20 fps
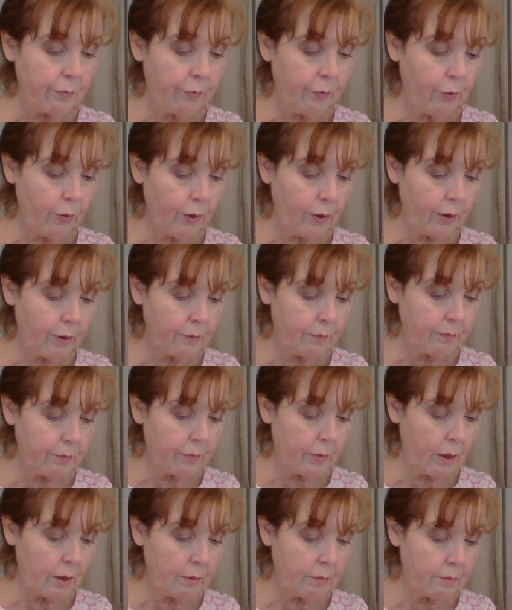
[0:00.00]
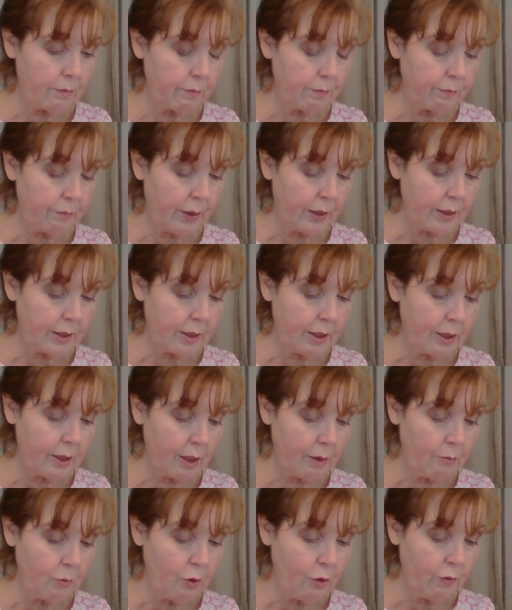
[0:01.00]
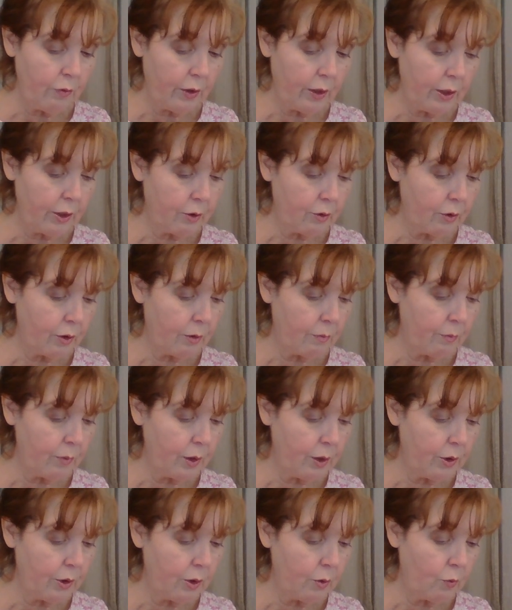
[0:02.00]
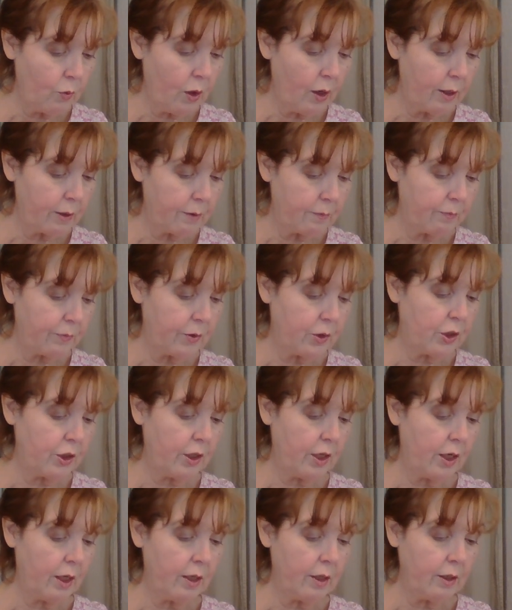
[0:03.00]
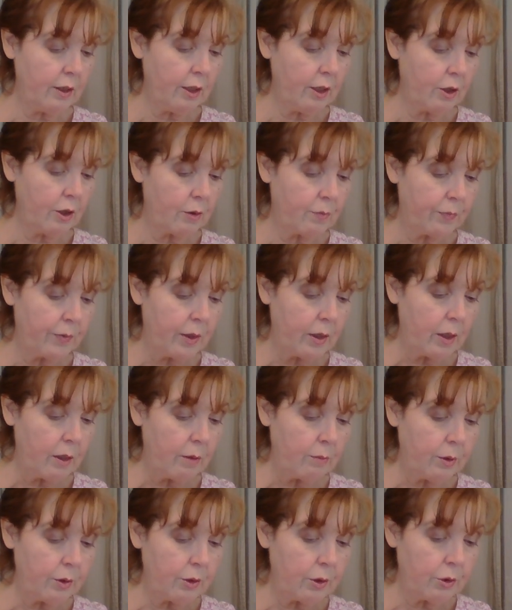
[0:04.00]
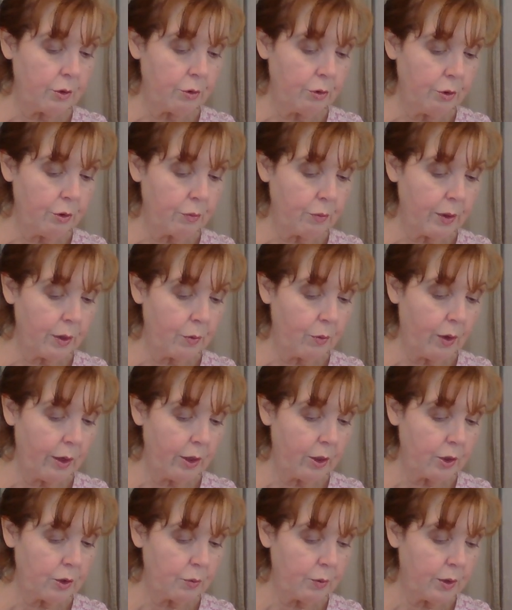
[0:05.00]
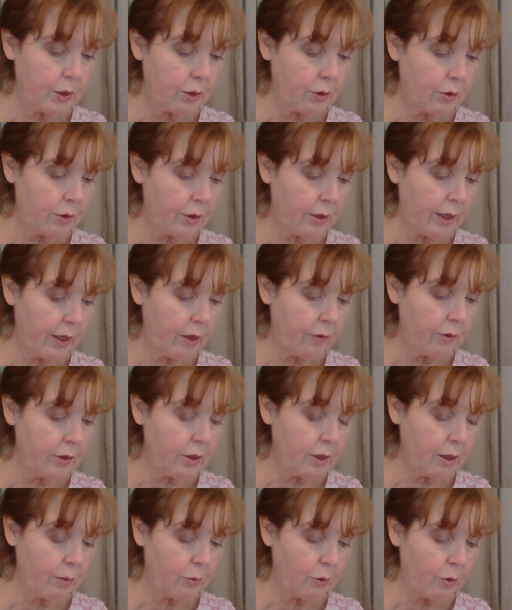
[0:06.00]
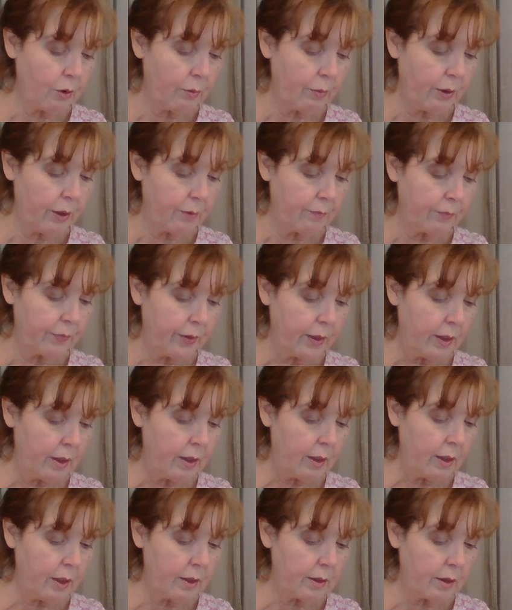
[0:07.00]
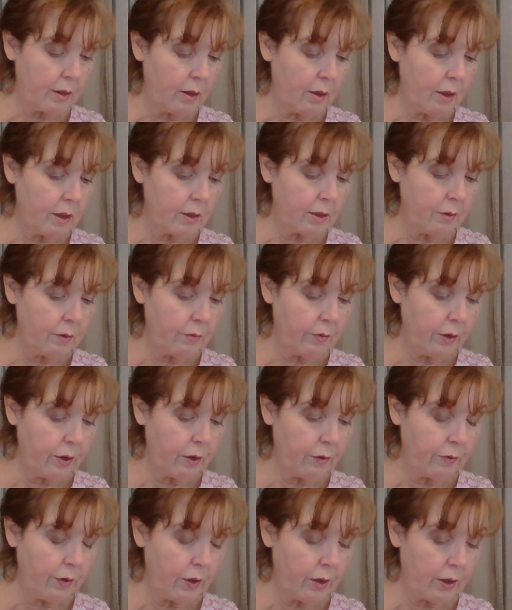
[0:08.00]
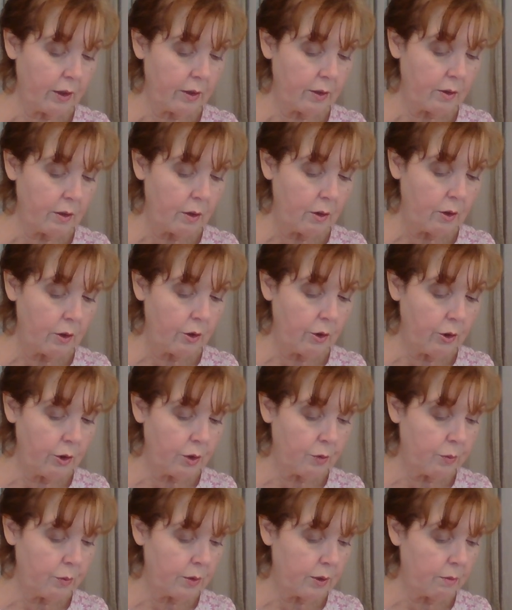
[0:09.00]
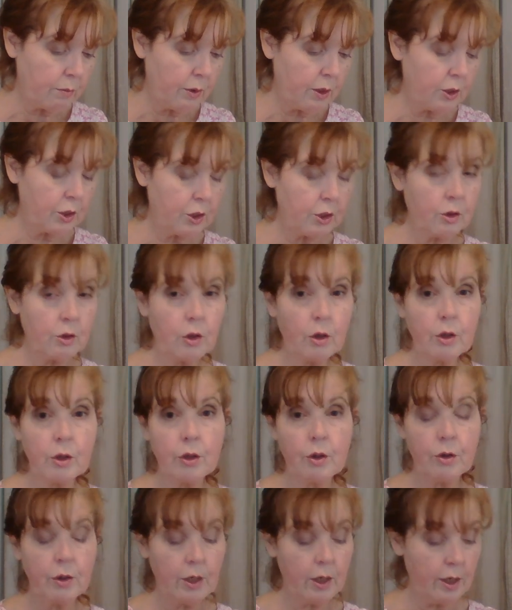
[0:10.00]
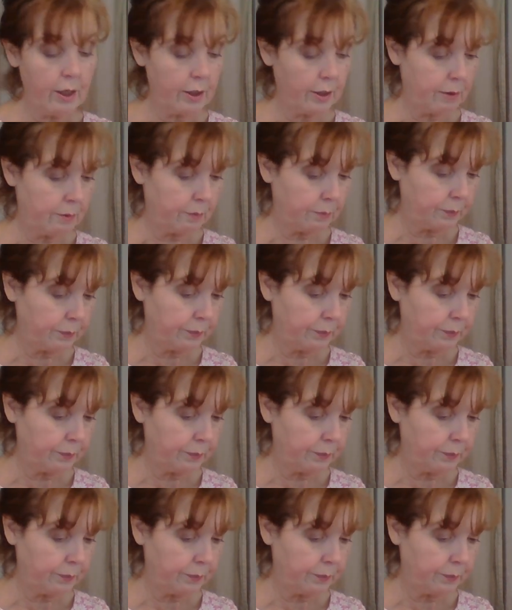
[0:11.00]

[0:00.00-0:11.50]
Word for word: for busting a move under a million watt chandelier. But the truth requires we turn down the dimmer a bit. As Austen verifies, hers was a much darker night.